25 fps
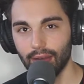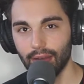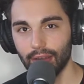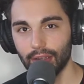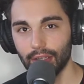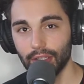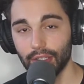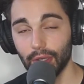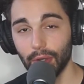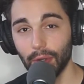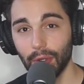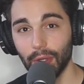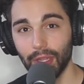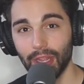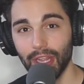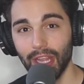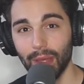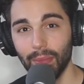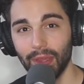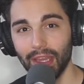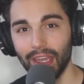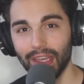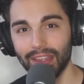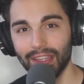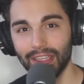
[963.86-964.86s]
So
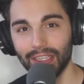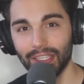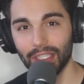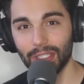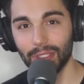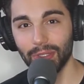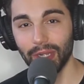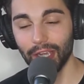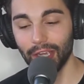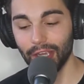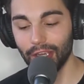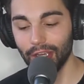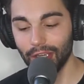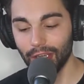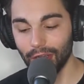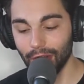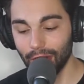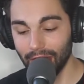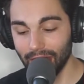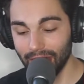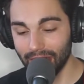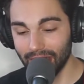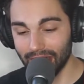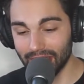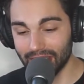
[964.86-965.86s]
let me get this straight. You're
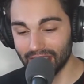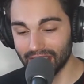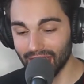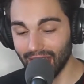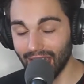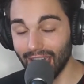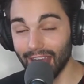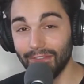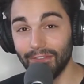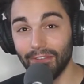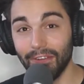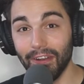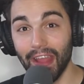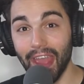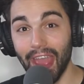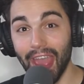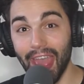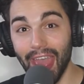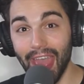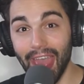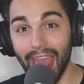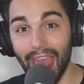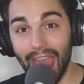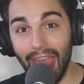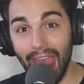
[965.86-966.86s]
going to decide for
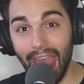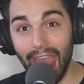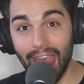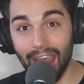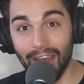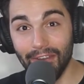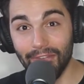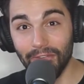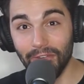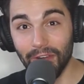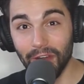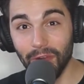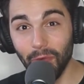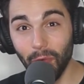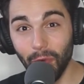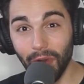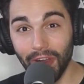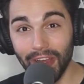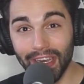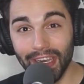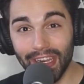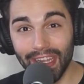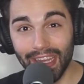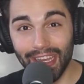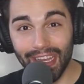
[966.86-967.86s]

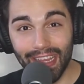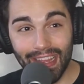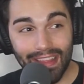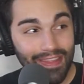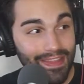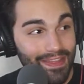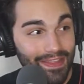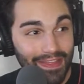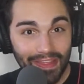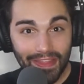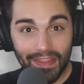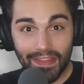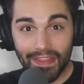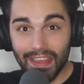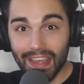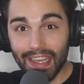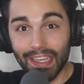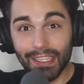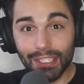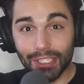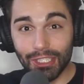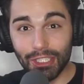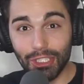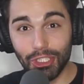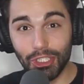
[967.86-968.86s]
everyone in
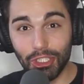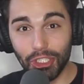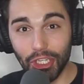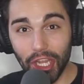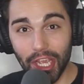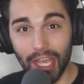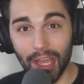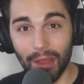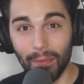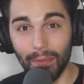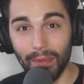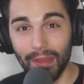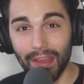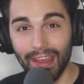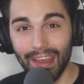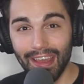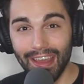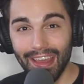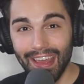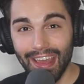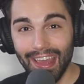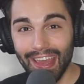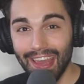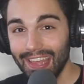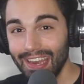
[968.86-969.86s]
this gym,
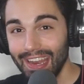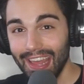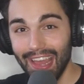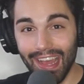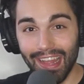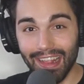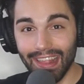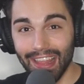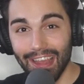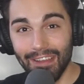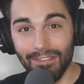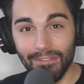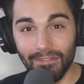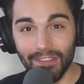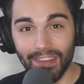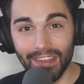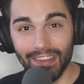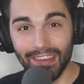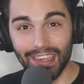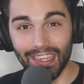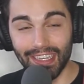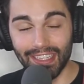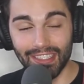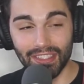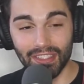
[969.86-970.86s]
an LA
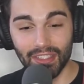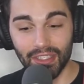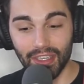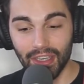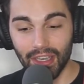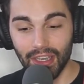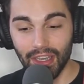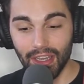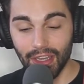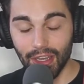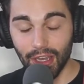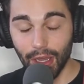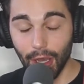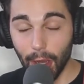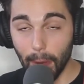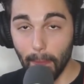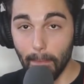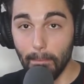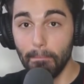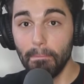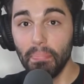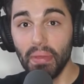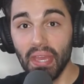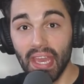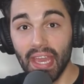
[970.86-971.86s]
Fitness, a
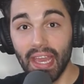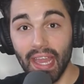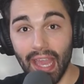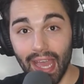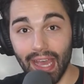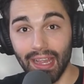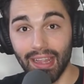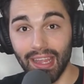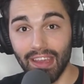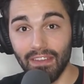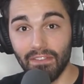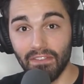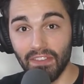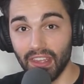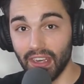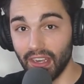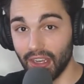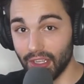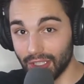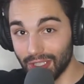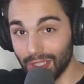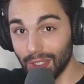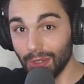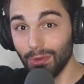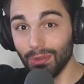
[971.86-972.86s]
big LA
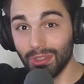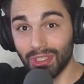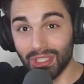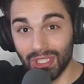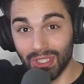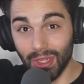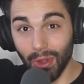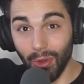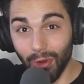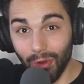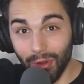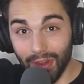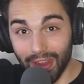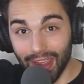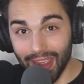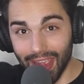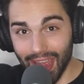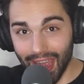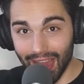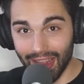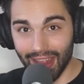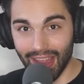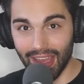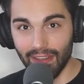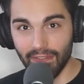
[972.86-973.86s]
Fitness, a 2-story
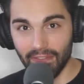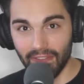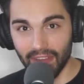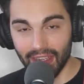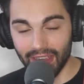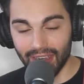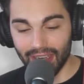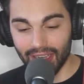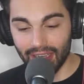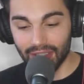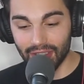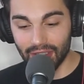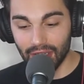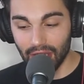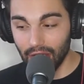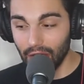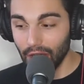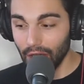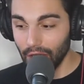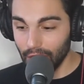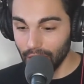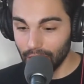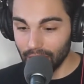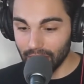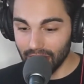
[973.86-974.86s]
LA Fitness,
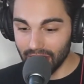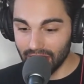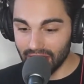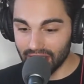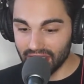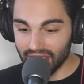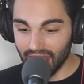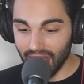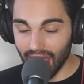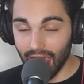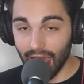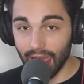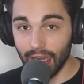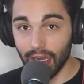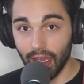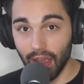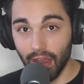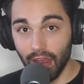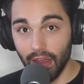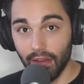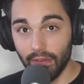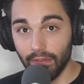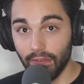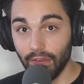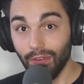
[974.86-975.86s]
you're going to decide
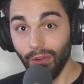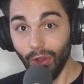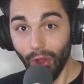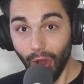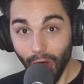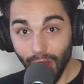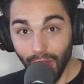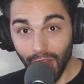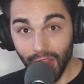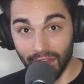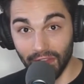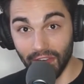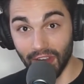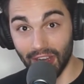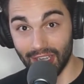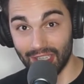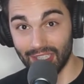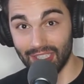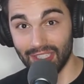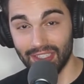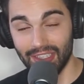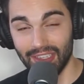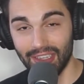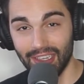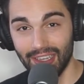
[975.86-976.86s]
for all of
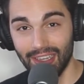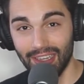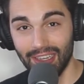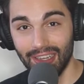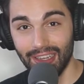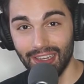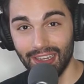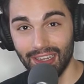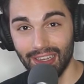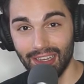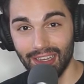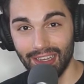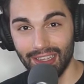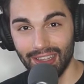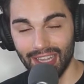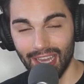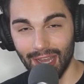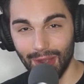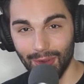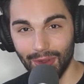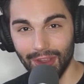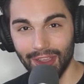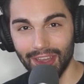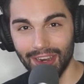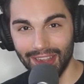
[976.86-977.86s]
us
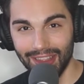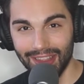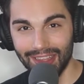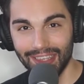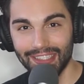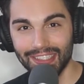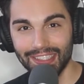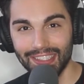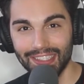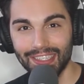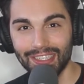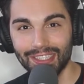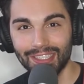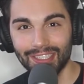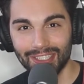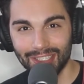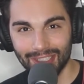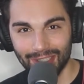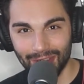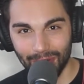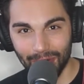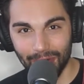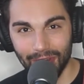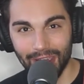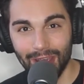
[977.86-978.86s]
that we're going to listen to
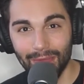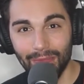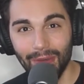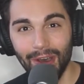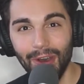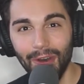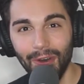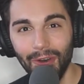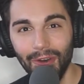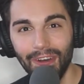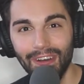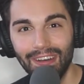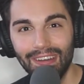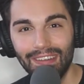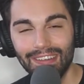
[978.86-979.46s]
screamo